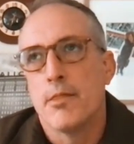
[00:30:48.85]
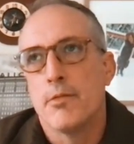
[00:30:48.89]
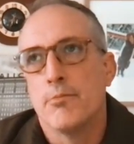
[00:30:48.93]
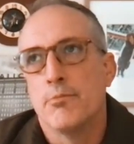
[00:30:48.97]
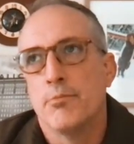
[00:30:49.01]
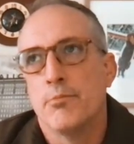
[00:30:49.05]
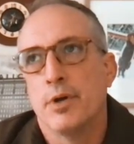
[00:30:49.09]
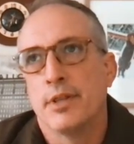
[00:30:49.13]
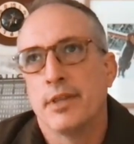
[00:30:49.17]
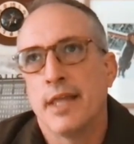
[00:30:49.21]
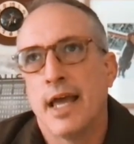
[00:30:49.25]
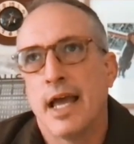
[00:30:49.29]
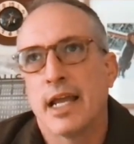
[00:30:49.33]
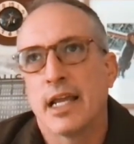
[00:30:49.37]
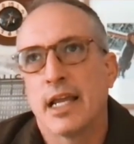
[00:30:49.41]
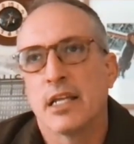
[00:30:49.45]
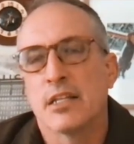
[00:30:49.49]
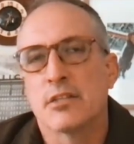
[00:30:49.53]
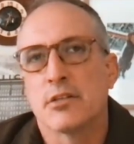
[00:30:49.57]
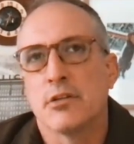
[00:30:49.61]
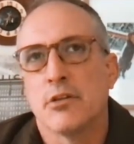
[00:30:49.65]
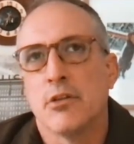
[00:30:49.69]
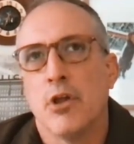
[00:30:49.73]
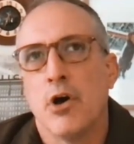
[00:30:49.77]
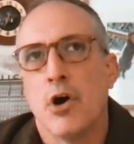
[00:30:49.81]
but that
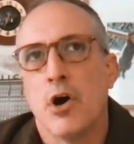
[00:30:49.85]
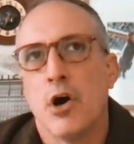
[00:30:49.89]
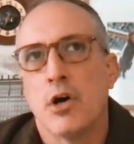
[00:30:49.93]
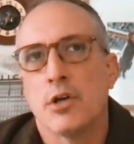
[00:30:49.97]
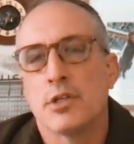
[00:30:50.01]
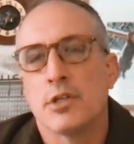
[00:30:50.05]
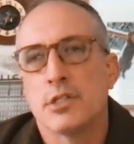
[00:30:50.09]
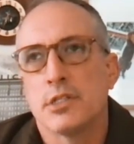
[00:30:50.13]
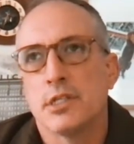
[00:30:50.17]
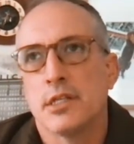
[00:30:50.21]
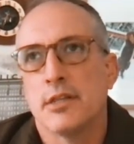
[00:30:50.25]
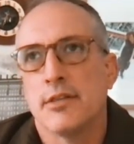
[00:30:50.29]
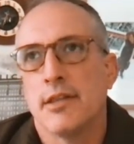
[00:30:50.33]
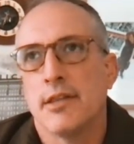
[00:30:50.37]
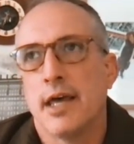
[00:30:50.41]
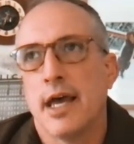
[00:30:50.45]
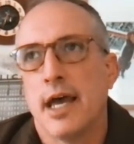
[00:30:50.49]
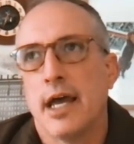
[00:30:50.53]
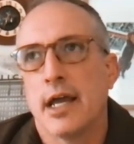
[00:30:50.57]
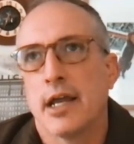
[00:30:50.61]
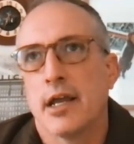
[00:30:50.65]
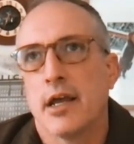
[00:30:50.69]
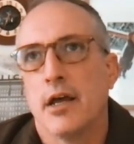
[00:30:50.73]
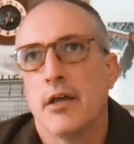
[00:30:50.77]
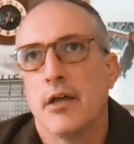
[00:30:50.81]
gets lost in
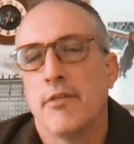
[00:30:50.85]
that